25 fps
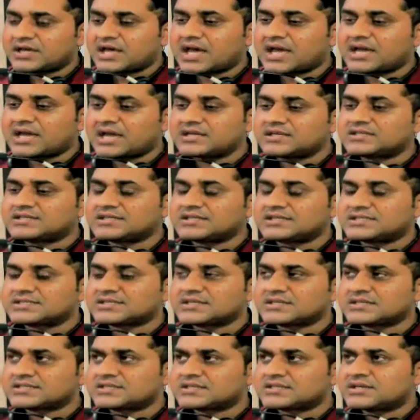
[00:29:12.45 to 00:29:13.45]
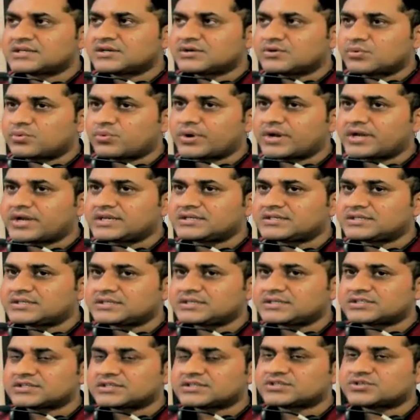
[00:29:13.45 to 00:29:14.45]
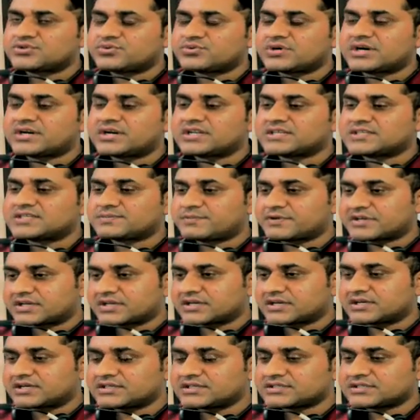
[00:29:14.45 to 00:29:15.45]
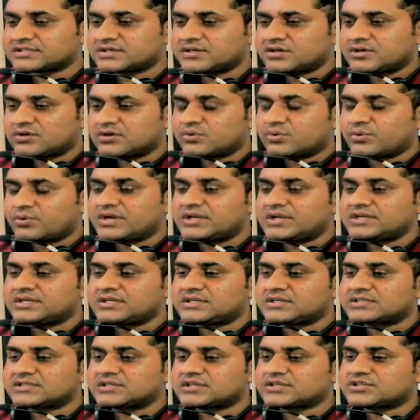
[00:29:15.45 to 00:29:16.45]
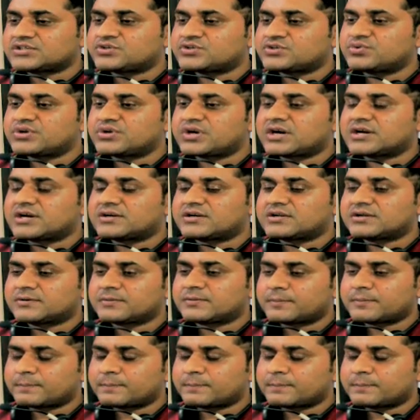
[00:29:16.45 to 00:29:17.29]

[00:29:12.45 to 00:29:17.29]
And teachers, when teachers do not speak English, when teachers do not